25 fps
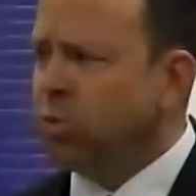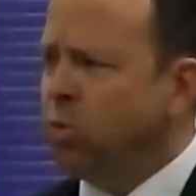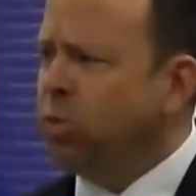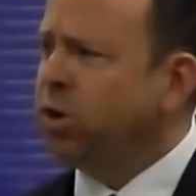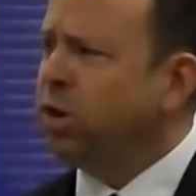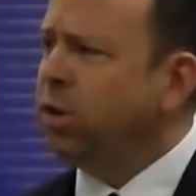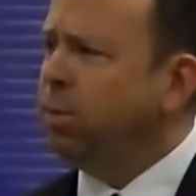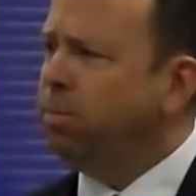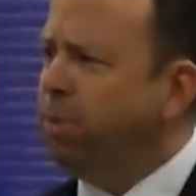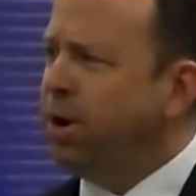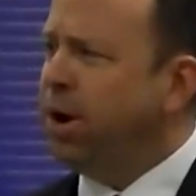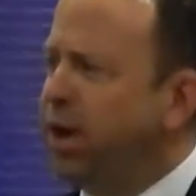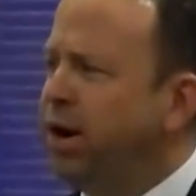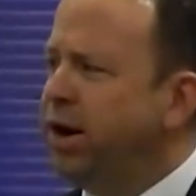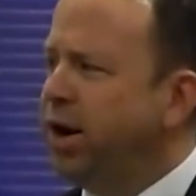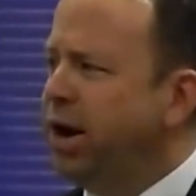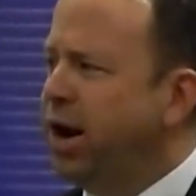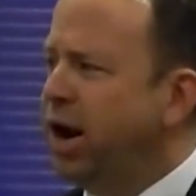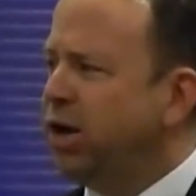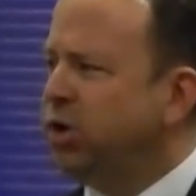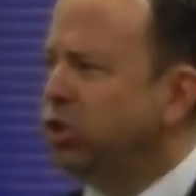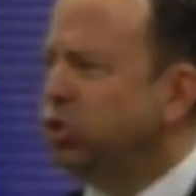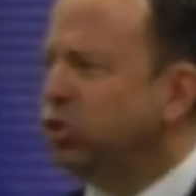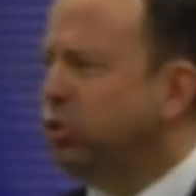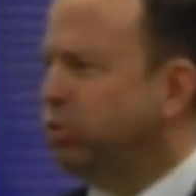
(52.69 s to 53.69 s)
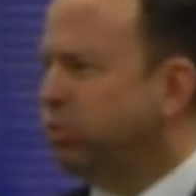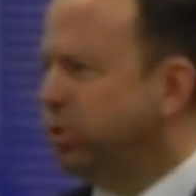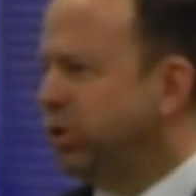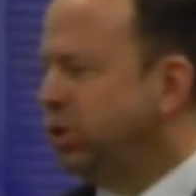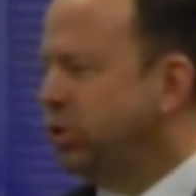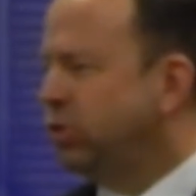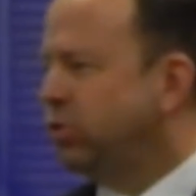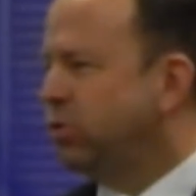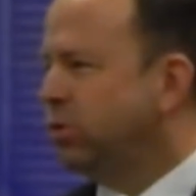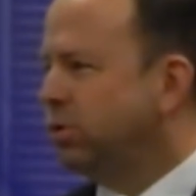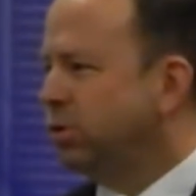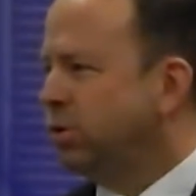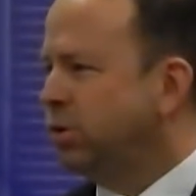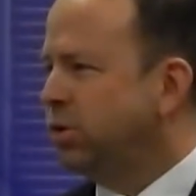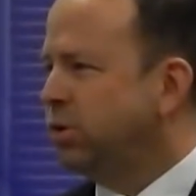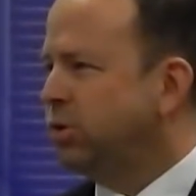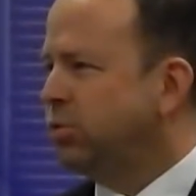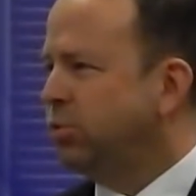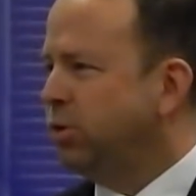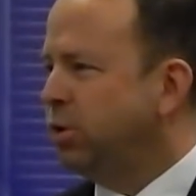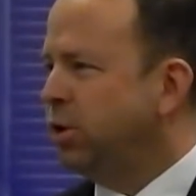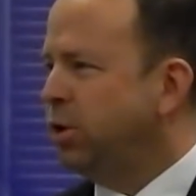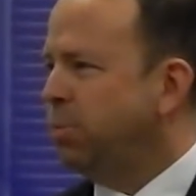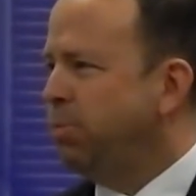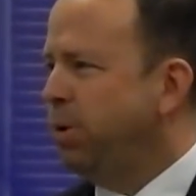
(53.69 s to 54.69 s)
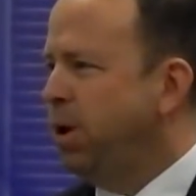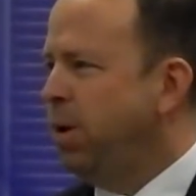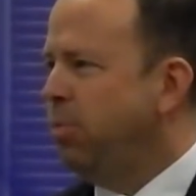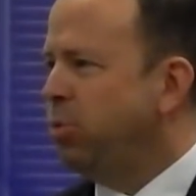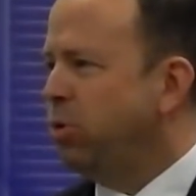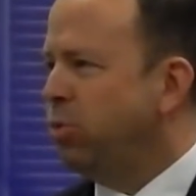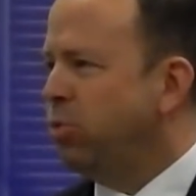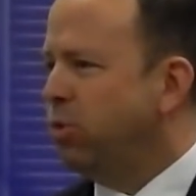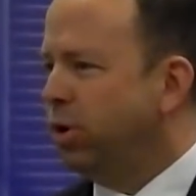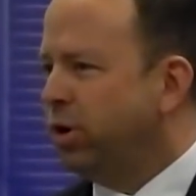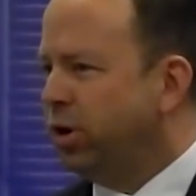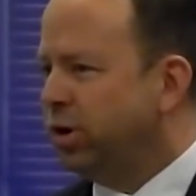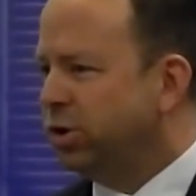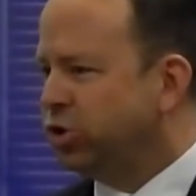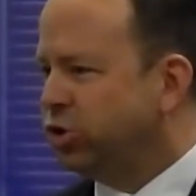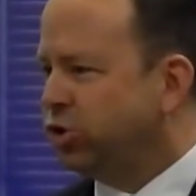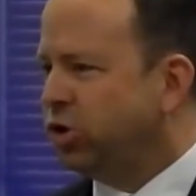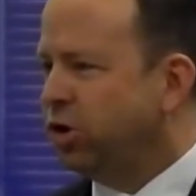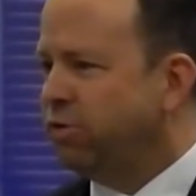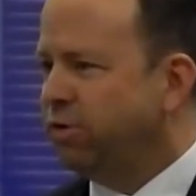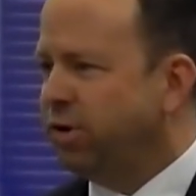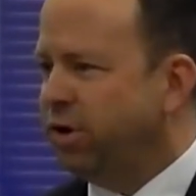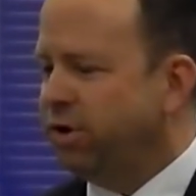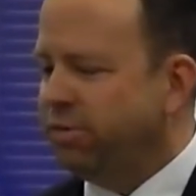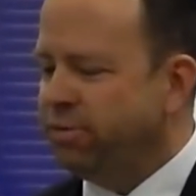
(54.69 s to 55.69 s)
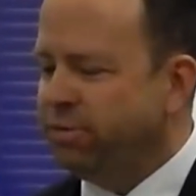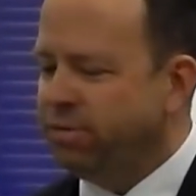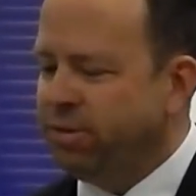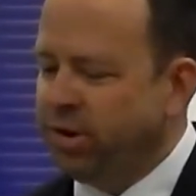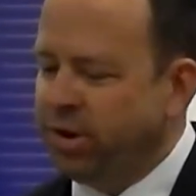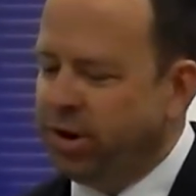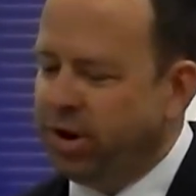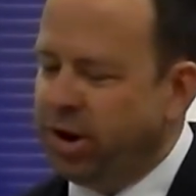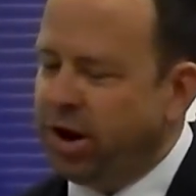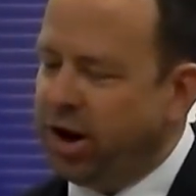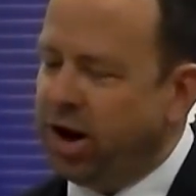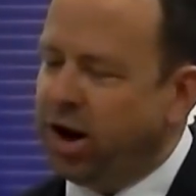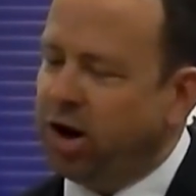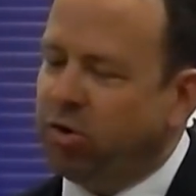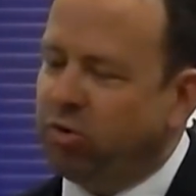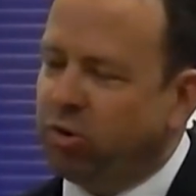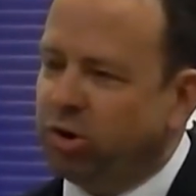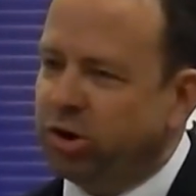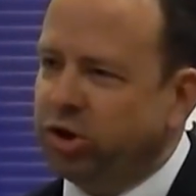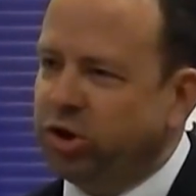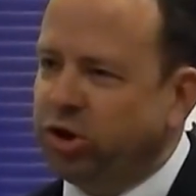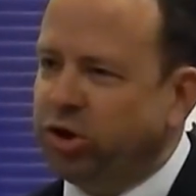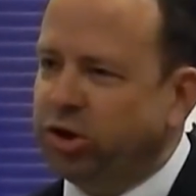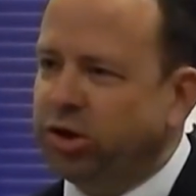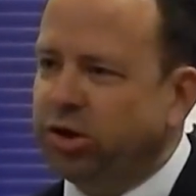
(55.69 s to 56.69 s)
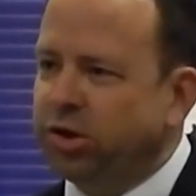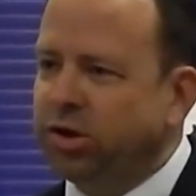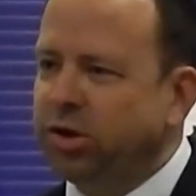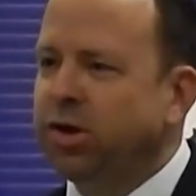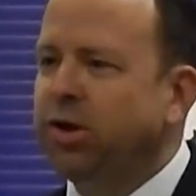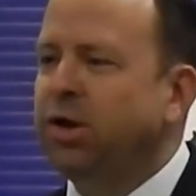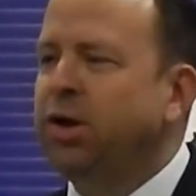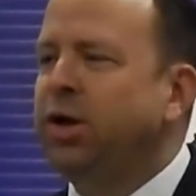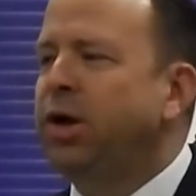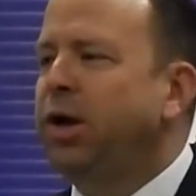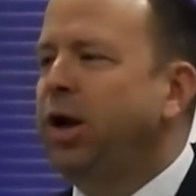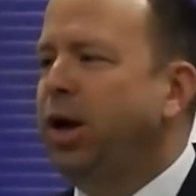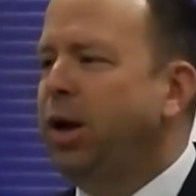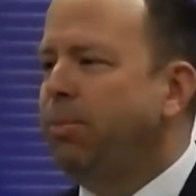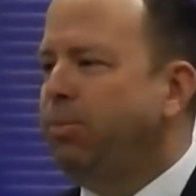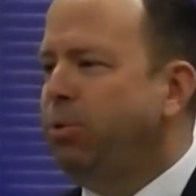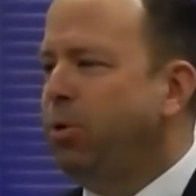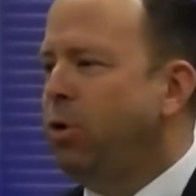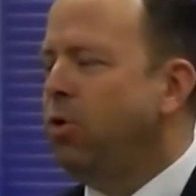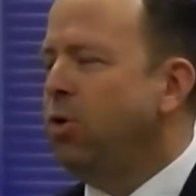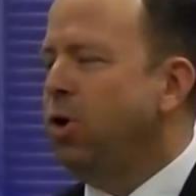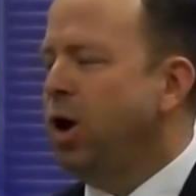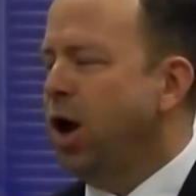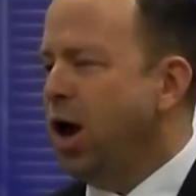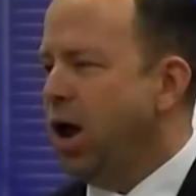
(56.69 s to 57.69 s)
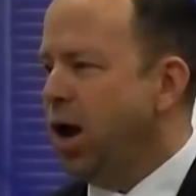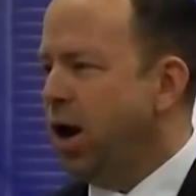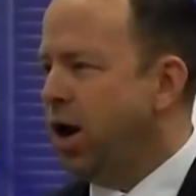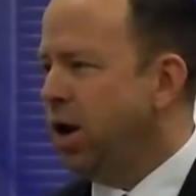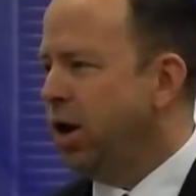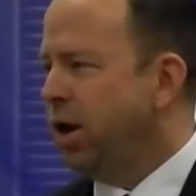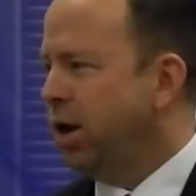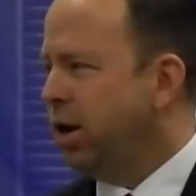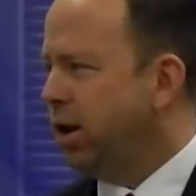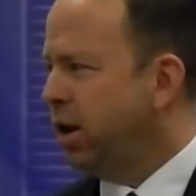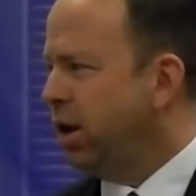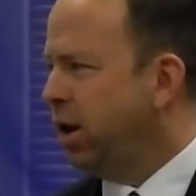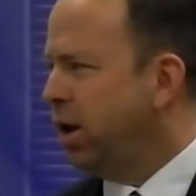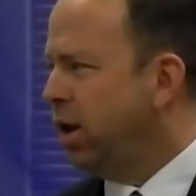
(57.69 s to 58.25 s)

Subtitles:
with abundant natural resources, where the people were conservative and Christian and pro-gun,